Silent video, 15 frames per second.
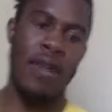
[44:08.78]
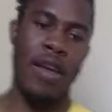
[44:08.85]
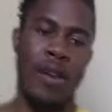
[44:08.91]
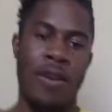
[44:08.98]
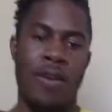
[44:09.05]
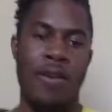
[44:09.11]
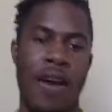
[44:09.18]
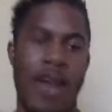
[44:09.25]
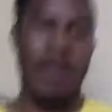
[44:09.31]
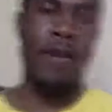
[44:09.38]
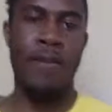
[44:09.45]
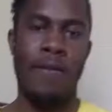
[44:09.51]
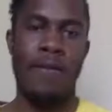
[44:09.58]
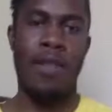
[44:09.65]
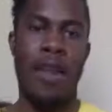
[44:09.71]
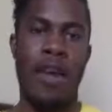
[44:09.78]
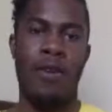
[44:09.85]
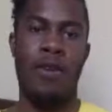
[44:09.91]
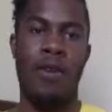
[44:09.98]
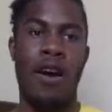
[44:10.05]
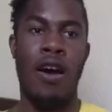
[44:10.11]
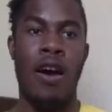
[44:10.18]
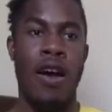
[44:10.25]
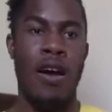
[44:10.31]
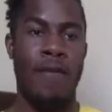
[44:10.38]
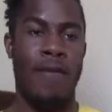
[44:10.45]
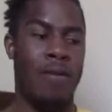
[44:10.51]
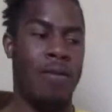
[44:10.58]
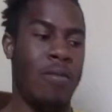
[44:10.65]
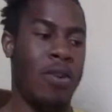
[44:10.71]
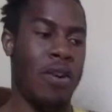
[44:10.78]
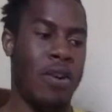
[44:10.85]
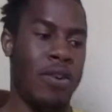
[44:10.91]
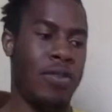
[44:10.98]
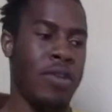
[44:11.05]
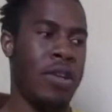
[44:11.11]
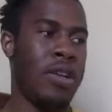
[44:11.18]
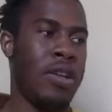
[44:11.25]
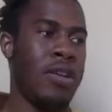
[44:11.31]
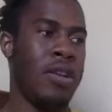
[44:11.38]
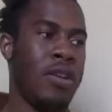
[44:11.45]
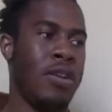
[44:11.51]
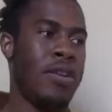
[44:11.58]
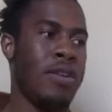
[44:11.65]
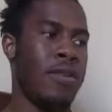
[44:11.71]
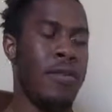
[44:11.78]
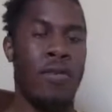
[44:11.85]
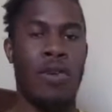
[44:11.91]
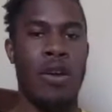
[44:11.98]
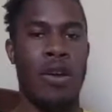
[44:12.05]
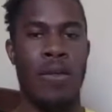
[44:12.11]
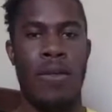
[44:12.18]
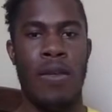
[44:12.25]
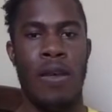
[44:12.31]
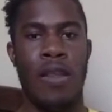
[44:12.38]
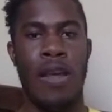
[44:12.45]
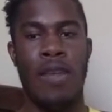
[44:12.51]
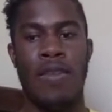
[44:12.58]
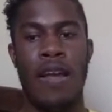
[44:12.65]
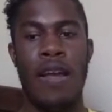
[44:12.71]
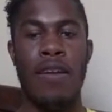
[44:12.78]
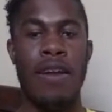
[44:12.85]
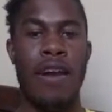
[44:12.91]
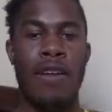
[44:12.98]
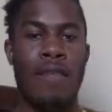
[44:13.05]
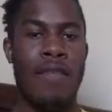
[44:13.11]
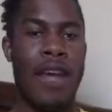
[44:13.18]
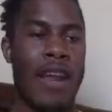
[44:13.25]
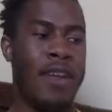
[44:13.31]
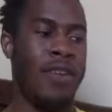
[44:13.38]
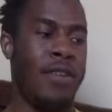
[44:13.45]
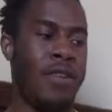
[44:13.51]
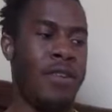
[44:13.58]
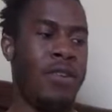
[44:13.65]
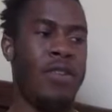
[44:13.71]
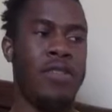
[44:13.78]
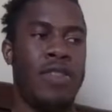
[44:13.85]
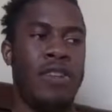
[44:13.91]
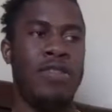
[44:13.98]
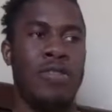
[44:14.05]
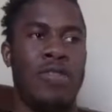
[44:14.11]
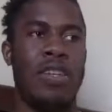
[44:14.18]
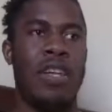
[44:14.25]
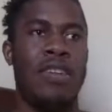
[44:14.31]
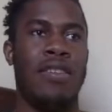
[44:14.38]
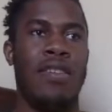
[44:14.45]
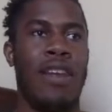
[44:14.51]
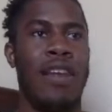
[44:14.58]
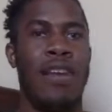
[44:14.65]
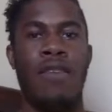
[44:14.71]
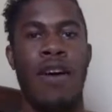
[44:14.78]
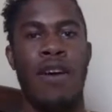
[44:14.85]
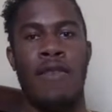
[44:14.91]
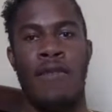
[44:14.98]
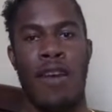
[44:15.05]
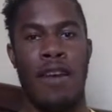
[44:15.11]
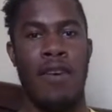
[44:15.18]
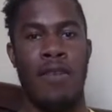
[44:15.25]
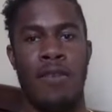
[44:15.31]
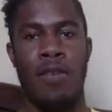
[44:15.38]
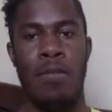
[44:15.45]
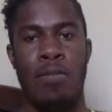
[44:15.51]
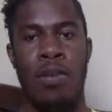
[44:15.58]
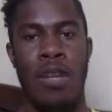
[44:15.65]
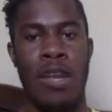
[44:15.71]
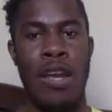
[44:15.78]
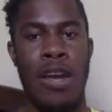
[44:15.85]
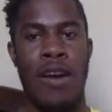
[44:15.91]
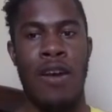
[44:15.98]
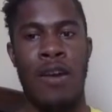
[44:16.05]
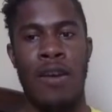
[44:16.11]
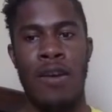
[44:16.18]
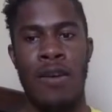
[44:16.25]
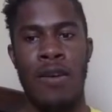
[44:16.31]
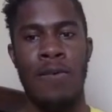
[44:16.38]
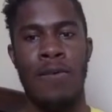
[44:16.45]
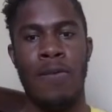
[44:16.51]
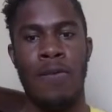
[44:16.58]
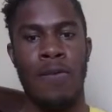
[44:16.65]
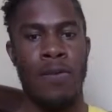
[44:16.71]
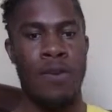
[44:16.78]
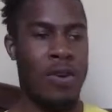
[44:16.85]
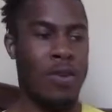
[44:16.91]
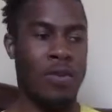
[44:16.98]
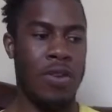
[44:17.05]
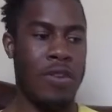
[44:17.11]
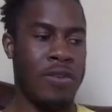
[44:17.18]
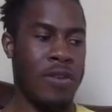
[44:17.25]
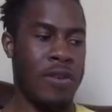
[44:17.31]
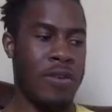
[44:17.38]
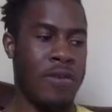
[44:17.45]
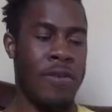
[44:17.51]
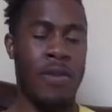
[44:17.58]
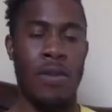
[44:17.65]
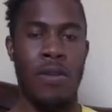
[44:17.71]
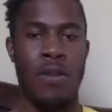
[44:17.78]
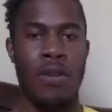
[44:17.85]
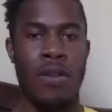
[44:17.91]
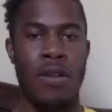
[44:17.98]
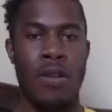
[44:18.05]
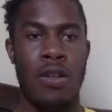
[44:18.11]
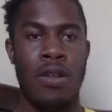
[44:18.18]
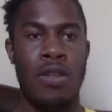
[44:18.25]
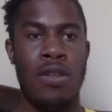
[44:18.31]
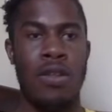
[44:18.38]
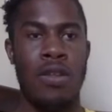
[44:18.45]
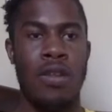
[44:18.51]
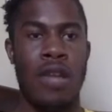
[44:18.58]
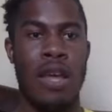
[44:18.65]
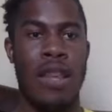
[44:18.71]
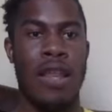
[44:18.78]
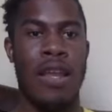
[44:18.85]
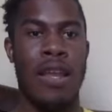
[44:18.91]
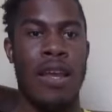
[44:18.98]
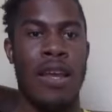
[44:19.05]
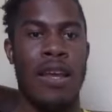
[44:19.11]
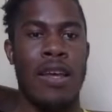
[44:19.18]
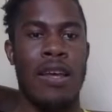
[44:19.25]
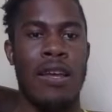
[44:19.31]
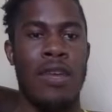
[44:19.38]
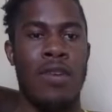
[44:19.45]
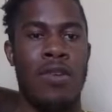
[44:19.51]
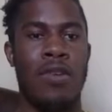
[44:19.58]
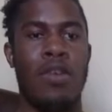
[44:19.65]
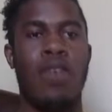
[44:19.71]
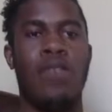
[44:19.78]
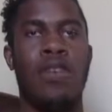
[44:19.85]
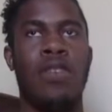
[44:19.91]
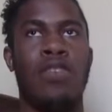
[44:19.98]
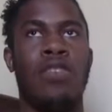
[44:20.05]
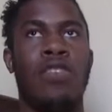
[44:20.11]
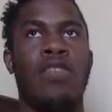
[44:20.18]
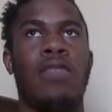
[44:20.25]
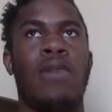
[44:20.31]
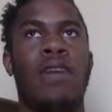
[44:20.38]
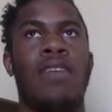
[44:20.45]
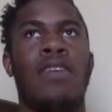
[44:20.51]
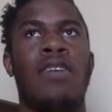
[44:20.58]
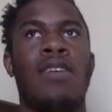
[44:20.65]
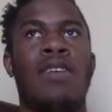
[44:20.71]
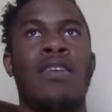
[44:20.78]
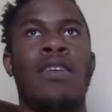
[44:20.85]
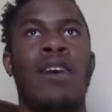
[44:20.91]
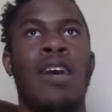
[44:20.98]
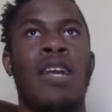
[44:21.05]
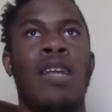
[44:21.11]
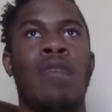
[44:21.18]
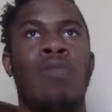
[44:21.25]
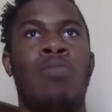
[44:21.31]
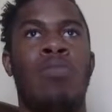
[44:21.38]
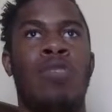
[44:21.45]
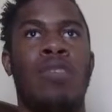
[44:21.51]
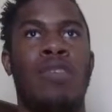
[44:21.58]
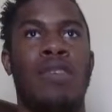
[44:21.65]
10 grand of that, or however much, for nothing. Like 10 grand of that, you're essentially saying 10 grand of that goes up in the air for no reason at all. And then like you're essentially expecting a 90%,